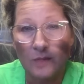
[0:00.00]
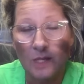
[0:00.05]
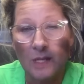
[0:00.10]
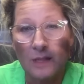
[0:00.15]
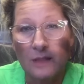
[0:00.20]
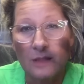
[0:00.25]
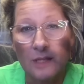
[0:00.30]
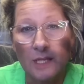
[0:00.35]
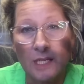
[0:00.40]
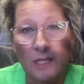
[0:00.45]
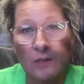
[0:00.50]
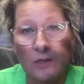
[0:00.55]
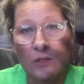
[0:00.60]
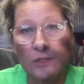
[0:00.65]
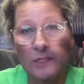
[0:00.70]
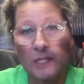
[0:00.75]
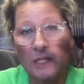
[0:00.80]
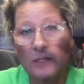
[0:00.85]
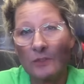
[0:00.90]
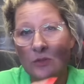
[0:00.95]

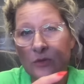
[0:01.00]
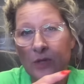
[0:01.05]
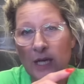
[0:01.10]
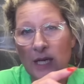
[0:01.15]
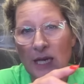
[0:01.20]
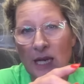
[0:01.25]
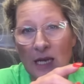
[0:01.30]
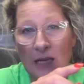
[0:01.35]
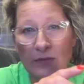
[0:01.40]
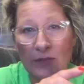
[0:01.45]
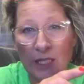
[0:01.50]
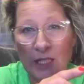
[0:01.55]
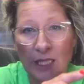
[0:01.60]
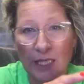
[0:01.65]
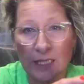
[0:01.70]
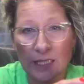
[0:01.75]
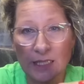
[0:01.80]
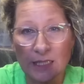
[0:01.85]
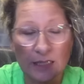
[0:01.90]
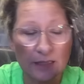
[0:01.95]
They do not have a
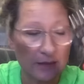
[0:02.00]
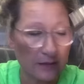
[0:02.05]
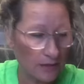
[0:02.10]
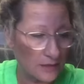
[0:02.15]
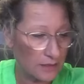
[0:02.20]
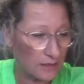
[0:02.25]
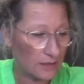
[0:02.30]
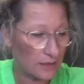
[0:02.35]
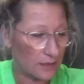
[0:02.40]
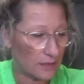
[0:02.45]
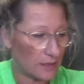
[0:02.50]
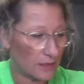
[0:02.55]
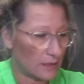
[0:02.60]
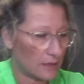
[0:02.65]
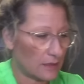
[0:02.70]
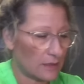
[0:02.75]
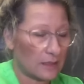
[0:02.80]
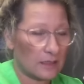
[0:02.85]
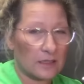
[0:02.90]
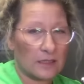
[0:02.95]
cutting
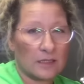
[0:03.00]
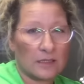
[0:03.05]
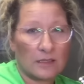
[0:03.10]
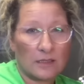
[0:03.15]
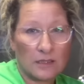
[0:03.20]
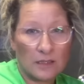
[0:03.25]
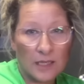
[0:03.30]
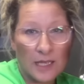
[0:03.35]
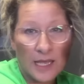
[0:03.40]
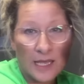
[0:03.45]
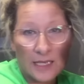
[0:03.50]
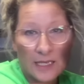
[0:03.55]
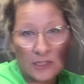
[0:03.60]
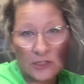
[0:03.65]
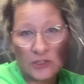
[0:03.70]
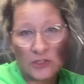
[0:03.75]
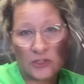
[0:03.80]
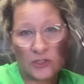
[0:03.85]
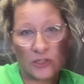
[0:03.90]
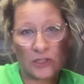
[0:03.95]

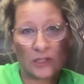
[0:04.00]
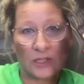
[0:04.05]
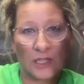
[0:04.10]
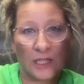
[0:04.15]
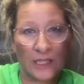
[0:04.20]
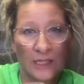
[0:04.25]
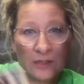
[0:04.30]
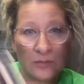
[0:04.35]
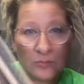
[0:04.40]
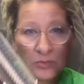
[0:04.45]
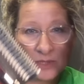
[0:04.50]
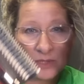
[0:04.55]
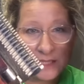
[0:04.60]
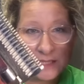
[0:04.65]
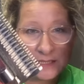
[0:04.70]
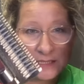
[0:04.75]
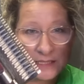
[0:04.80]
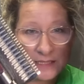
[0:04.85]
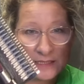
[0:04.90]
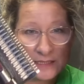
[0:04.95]
edge like a
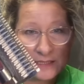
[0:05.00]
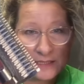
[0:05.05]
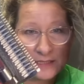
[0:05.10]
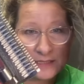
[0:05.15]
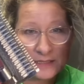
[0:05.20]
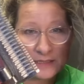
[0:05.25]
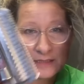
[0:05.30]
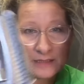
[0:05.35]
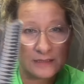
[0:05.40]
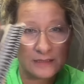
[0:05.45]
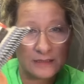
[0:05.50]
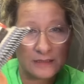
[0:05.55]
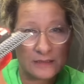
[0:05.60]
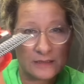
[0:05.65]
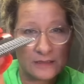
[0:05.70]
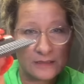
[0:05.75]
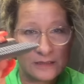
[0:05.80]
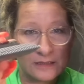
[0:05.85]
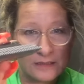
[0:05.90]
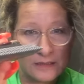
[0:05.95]
blade does.
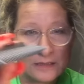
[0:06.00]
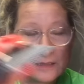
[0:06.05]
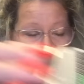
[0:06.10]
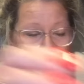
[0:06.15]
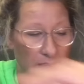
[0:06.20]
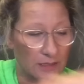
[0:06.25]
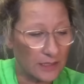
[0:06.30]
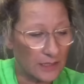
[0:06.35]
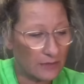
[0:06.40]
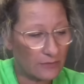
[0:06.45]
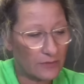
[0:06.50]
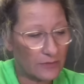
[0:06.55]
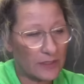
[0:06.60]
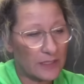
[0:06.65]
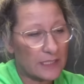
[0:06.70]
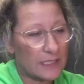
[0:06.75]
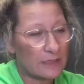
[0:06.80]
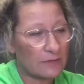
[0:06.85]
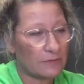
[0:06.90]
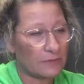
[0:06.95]
Okay, they're very
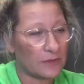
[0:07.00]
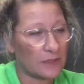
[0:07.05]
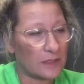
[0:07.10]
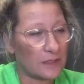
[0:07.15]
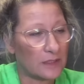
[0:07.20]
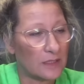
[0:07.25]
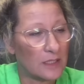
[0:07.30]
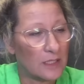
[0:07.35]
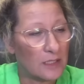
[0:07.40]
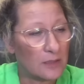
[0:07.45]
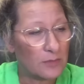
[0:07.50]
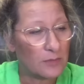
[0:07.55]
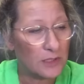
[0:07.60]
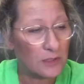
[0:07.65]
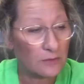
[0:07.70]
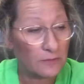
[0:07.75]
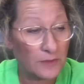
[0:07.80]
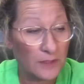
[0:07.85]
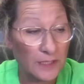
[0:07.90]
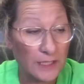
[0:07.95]
different, but they're
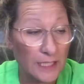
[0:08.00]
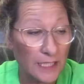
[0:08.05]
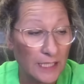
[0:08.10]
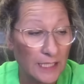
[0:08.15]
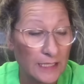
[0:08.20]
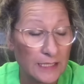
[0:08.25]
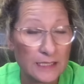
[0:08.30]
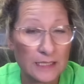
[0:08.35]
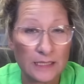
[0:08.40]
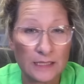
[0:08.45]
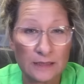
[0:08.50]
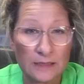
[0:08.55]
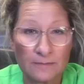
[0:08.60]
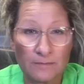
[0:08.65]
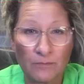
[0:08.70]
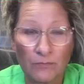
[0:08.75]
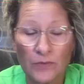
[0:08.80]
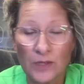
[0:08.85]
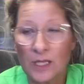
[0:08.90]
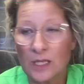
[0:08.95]
very handy.
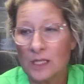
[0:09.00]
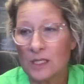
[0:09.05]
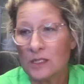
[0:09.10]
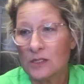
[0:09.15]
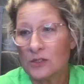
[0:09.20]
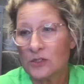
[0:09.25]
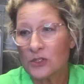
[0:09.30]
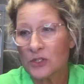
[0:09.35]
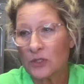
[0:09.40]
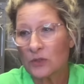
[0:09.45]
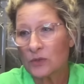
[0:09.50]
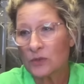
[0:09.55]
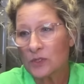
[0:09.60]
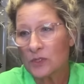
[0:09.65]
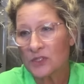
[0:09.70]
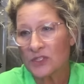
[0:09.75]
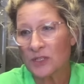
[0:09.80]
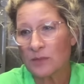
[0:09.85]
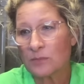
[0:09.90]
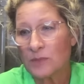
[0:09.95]
So
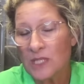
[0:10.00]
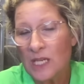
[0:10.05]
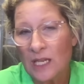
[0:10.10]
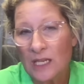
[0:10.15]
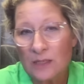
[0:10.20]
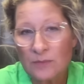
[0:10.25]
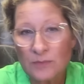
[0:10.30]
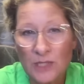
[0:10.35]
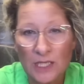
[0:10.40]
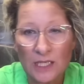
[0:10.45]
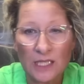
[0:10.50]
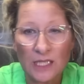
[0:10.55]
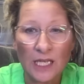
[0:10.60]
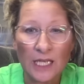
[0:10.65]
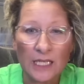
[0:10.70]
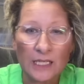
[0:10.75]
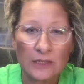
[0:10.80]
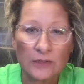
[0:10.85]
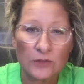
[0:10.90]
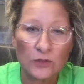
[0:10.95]
sometimes I
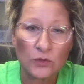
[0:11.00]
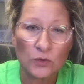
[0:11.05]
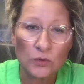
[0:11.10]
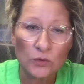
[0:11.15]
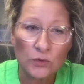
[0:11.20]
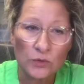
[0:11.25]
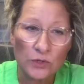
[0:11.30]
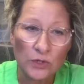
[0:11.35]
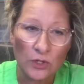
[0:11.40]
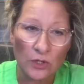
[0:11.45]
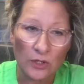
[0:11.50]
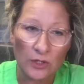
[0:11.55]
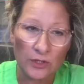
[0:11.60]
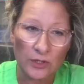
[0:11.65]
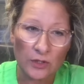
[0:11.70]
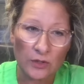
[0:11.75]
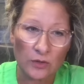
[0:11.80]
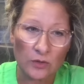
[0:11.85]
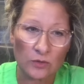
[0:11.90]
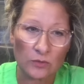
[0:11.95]
can't use guard
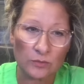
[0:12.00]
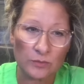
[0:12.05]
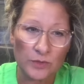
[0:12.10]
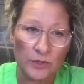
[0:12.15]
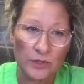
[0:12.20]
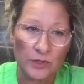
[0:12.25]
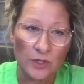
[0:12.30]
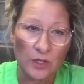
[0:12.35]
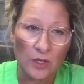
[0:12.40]
combs